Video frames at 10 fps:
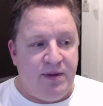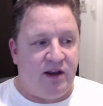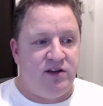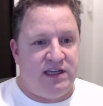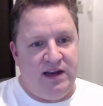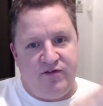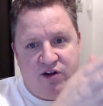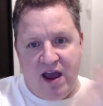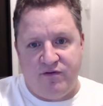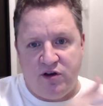Because
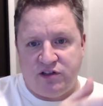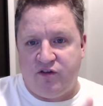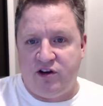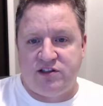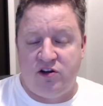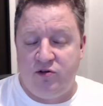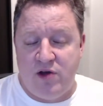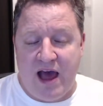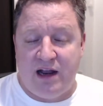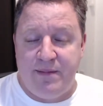if you have those first
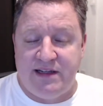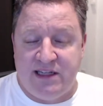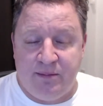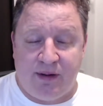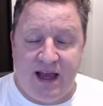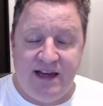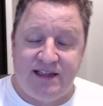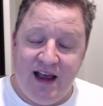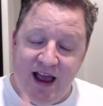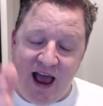two elements in
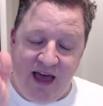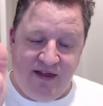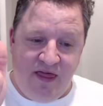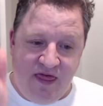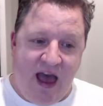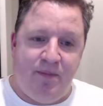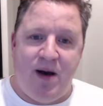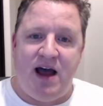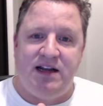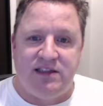place and then
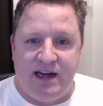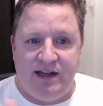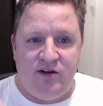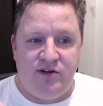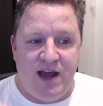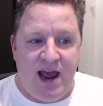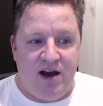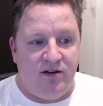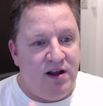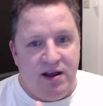that part is letting you
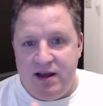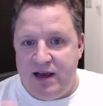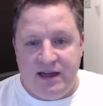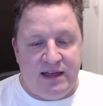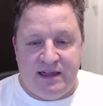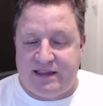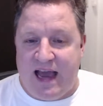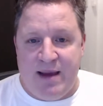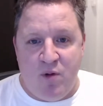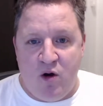down, it's
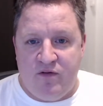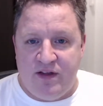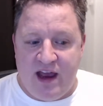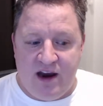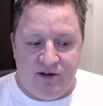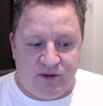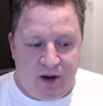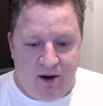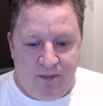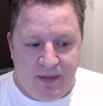game over there as
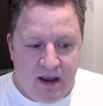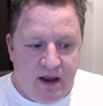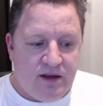well.